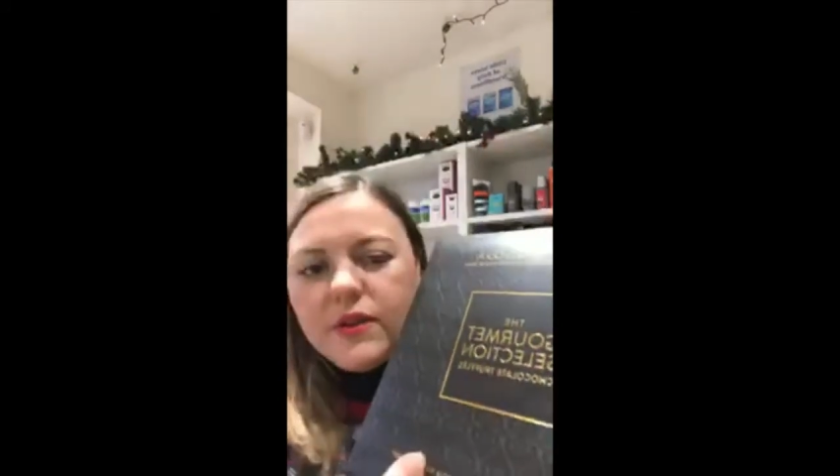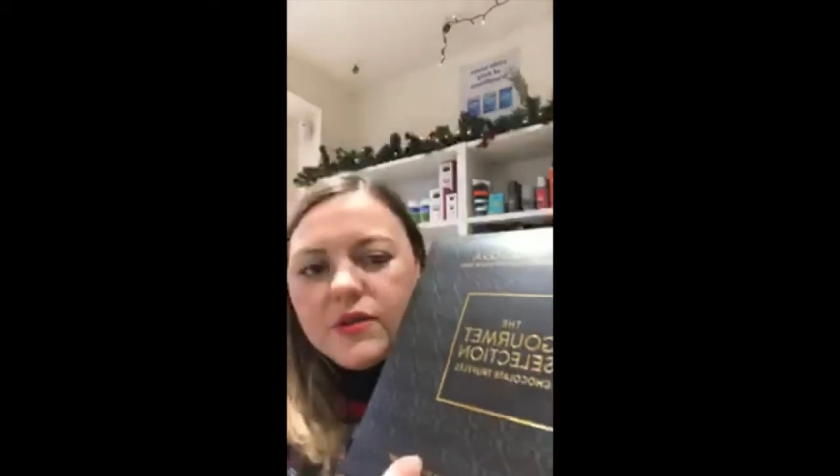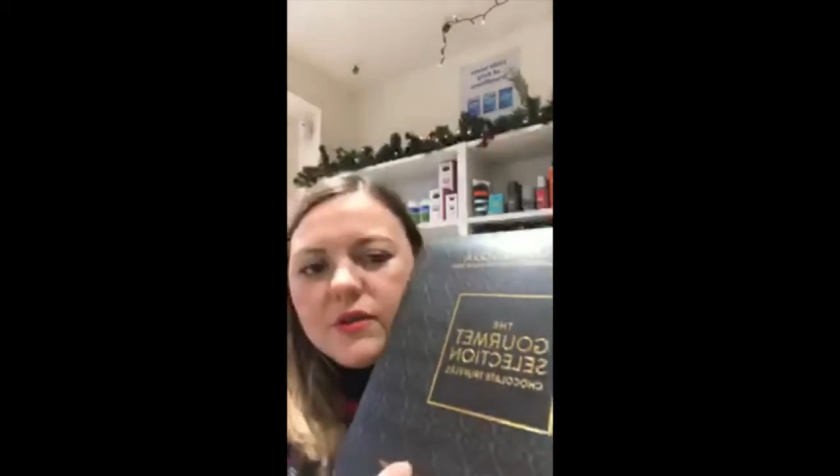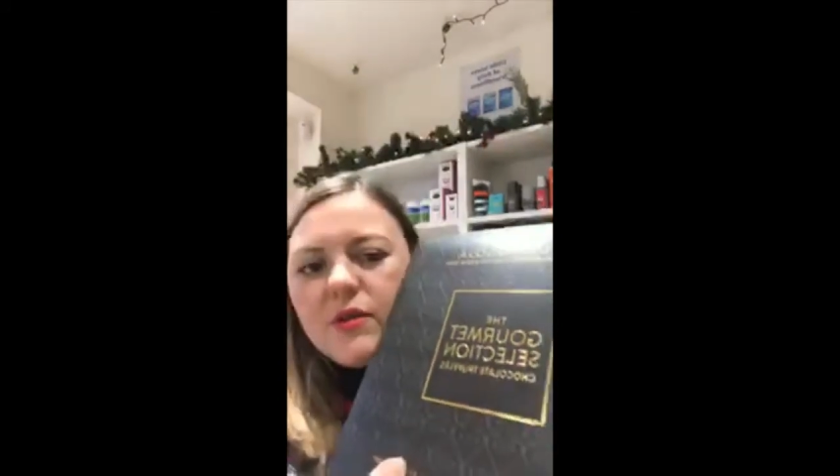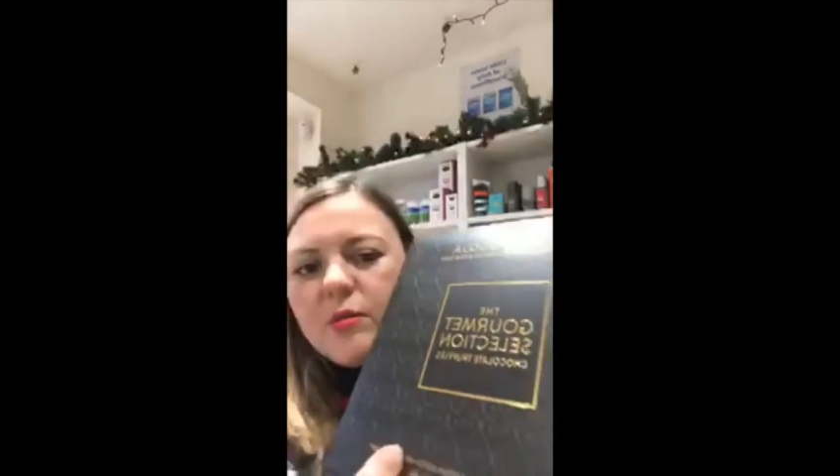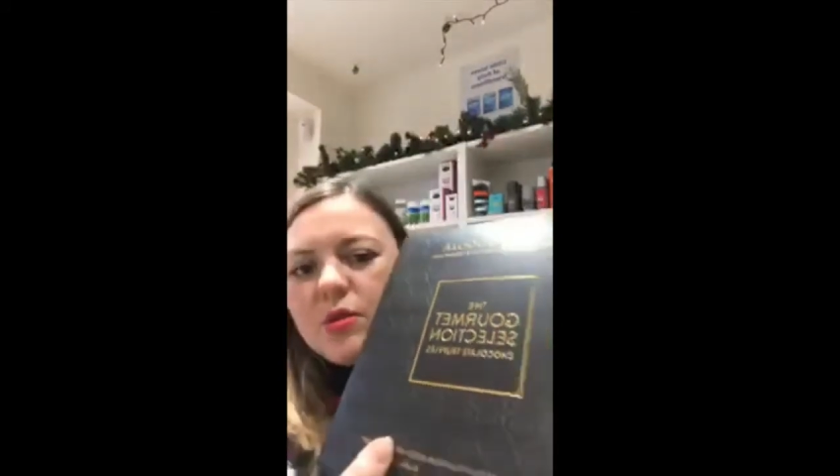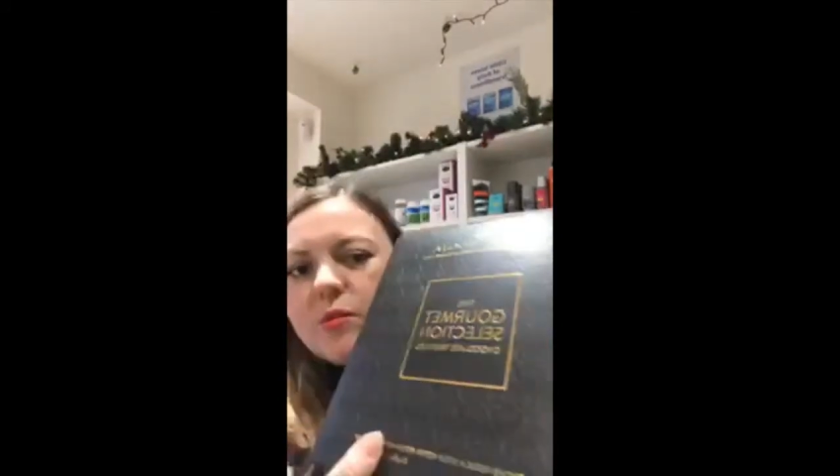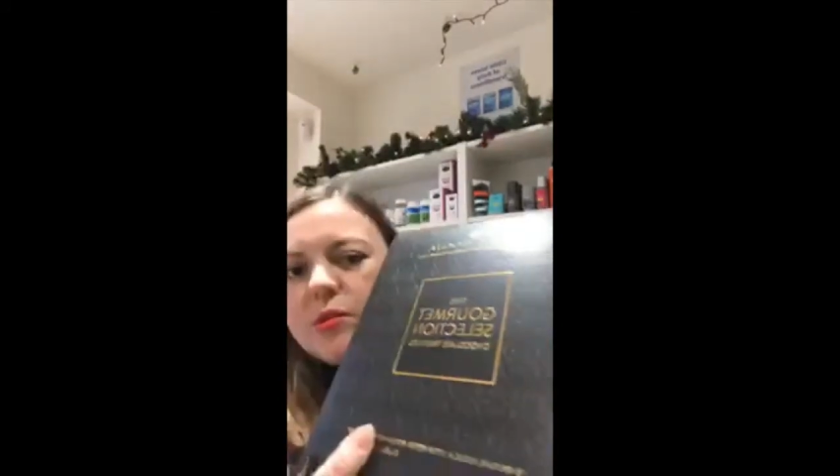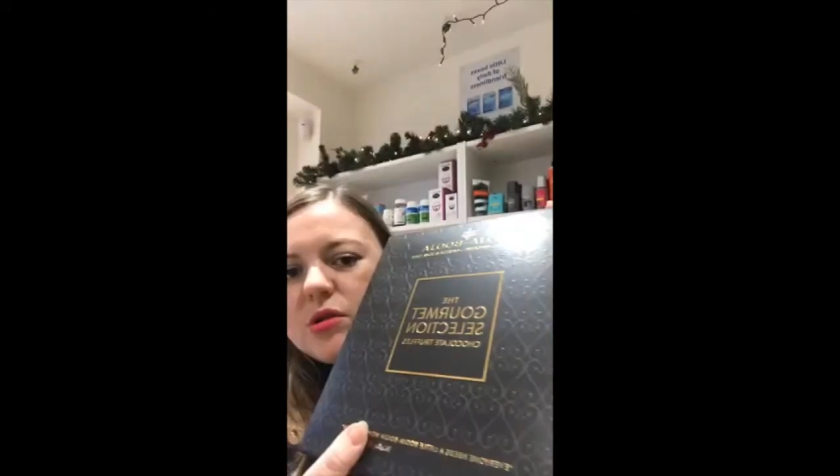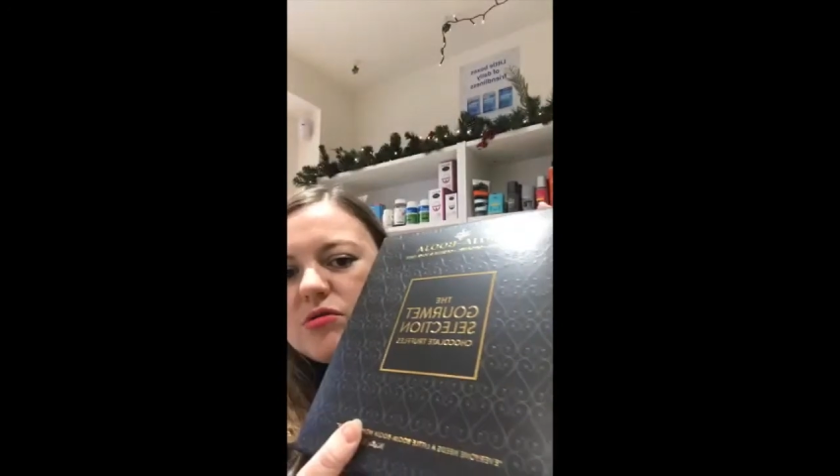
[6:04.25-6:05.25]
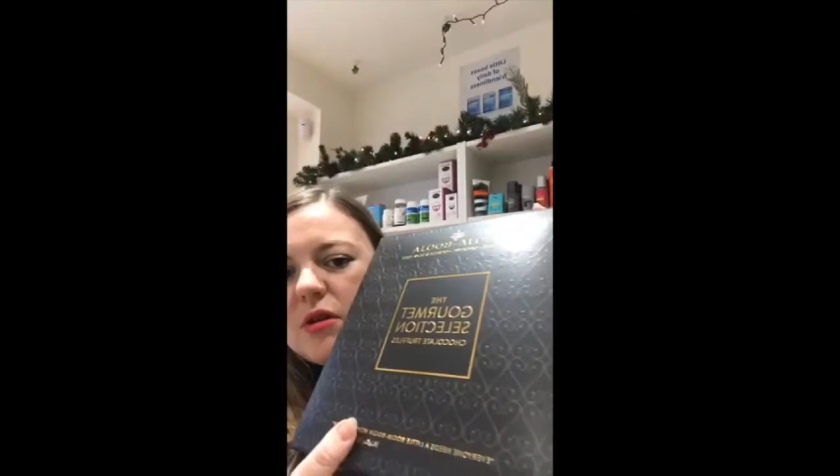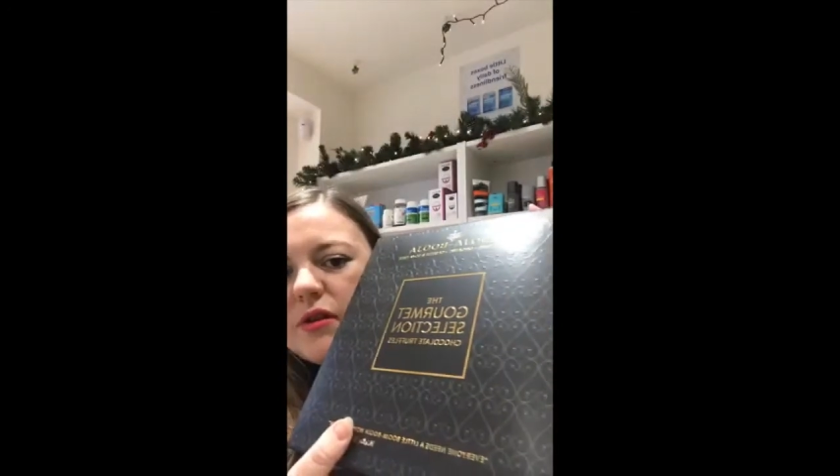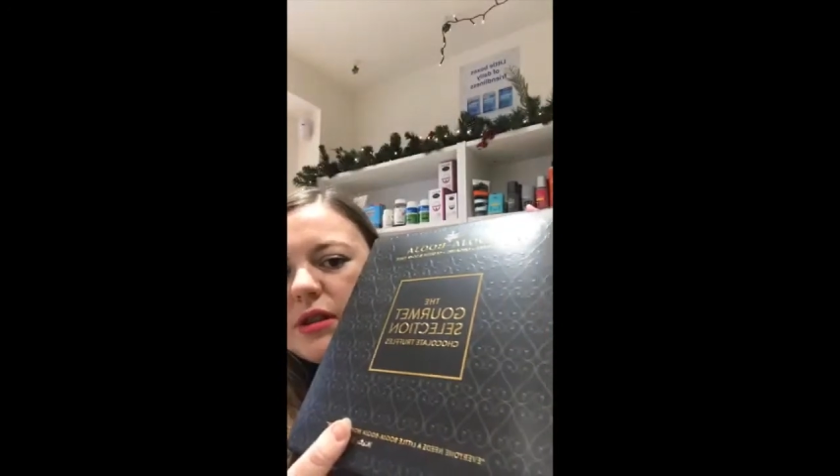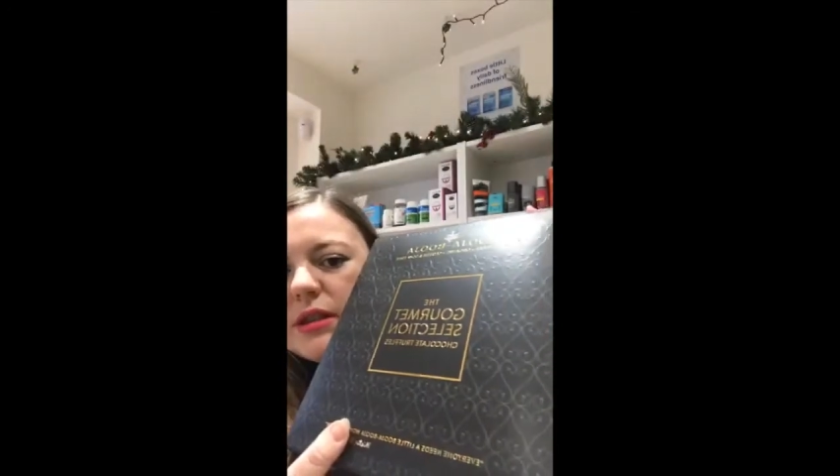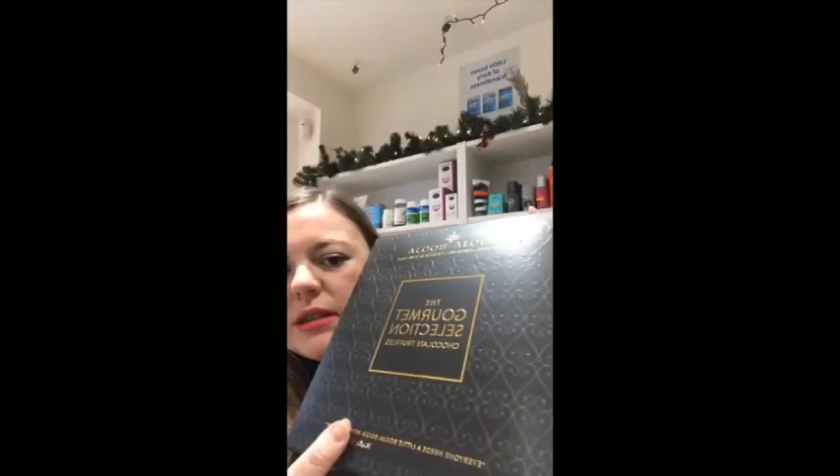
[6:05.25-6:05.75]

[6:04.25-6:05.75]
the Booja Booja truffles.